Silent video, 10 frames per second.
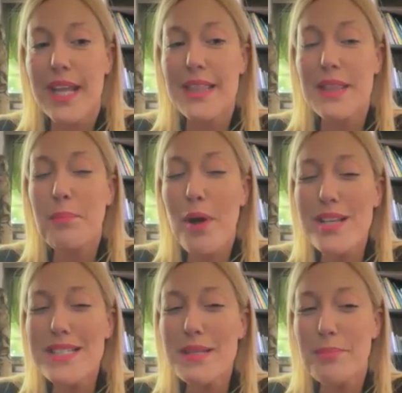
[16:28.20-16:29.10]
the
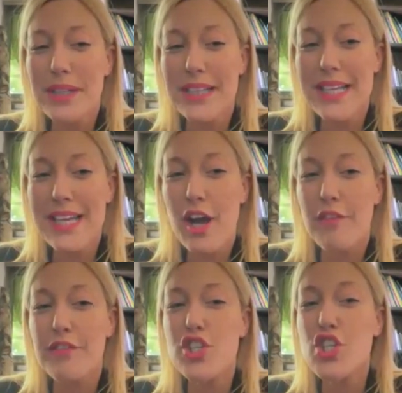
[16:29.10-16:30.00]
possibility
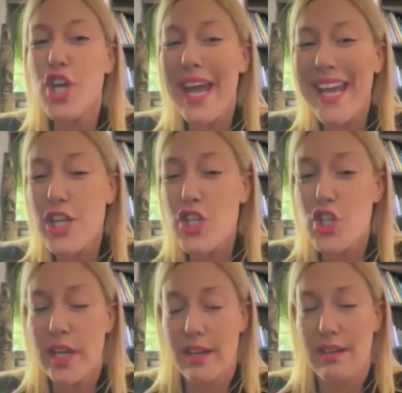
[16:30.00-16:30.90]
of
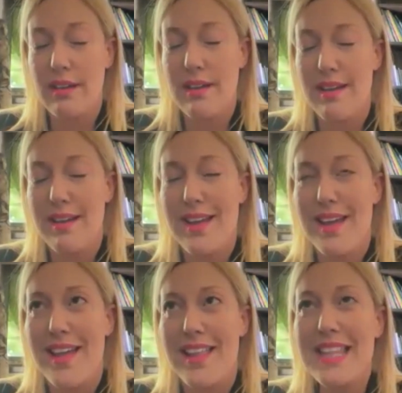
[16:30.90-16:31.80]
changing
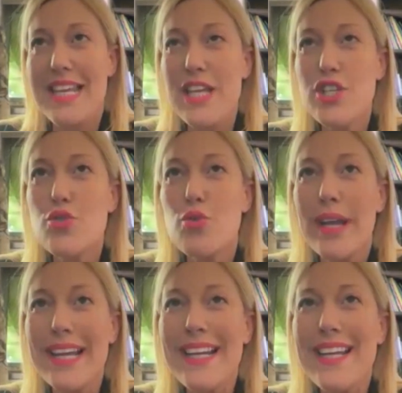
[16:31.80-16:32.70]
the
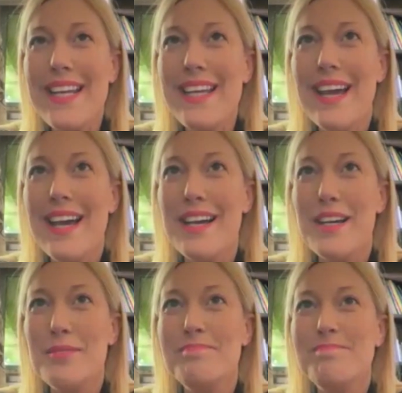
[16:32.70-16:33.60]
Israeli
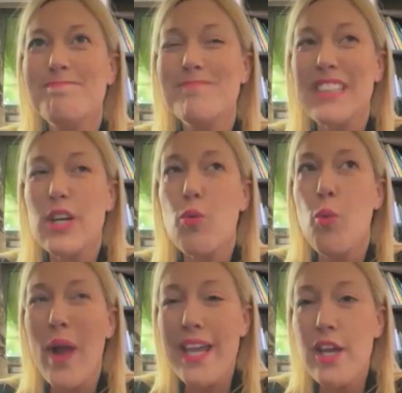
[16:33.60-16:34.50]

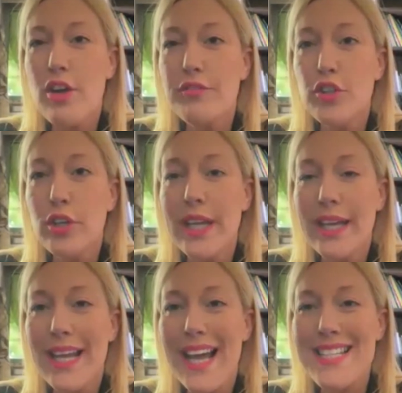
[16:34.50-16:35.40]
way of looking
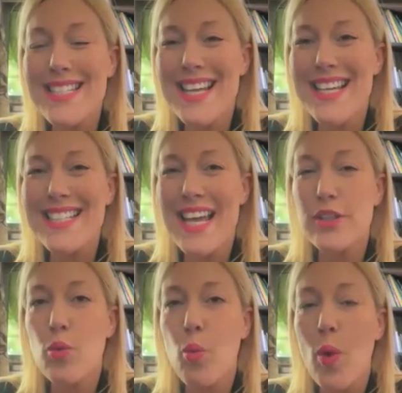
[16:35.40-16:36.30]
at Assad and
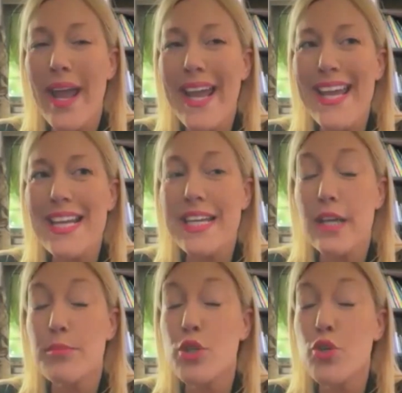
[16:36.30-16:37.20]
the way it
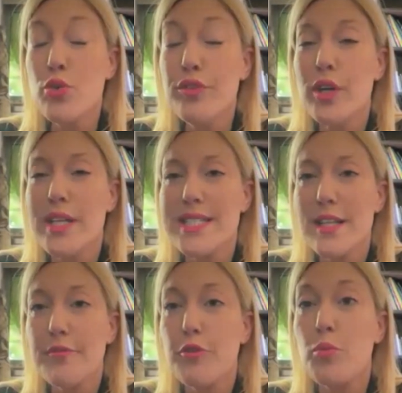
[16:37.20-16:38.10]
can maneuver
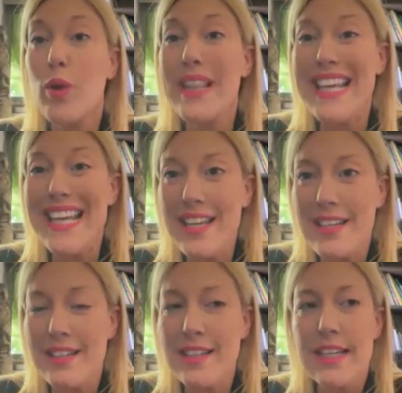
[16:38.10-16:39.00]
itself from
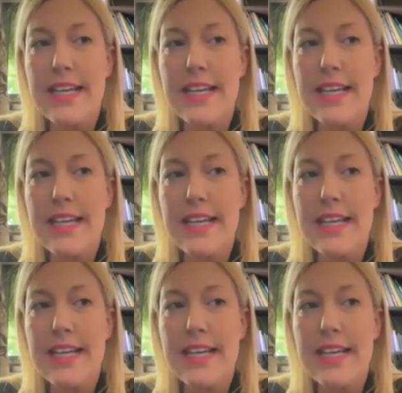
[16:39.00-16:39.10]
within,